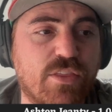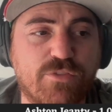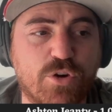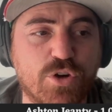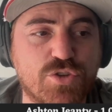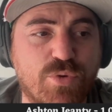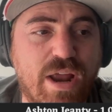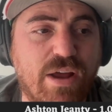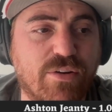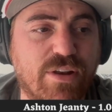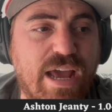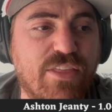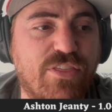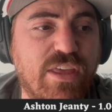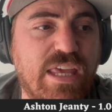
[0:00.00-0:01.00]
first round.
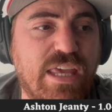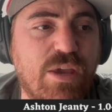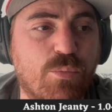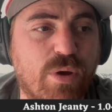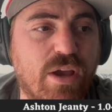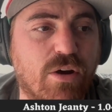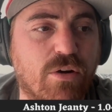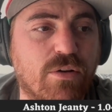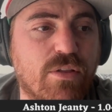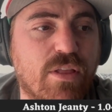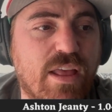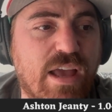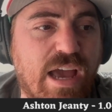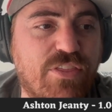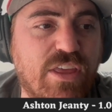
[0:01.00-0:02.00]
I think he will.
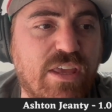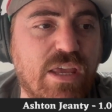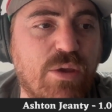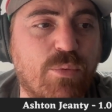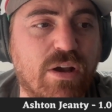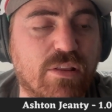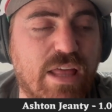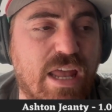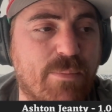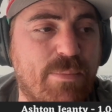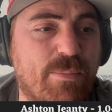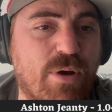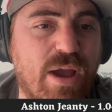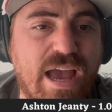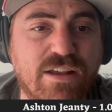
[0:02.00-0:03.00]
A lot of
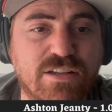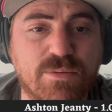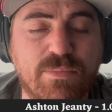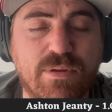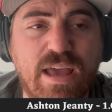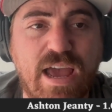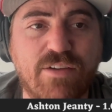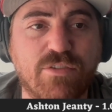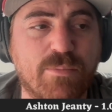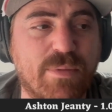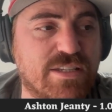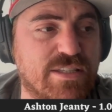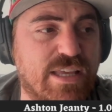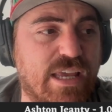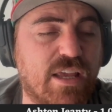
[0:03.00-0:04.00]
people have him
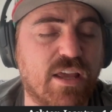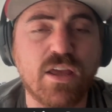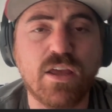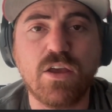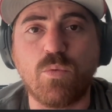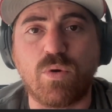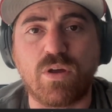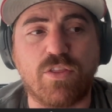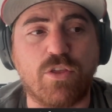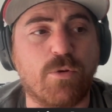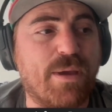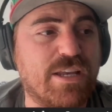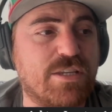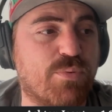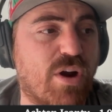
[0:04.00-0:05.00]
as like one of their
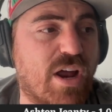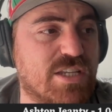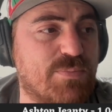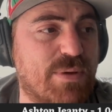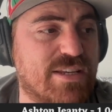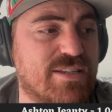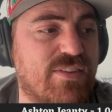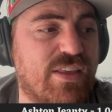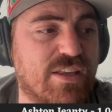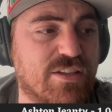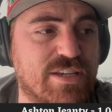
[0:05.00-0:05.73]
best prospects in the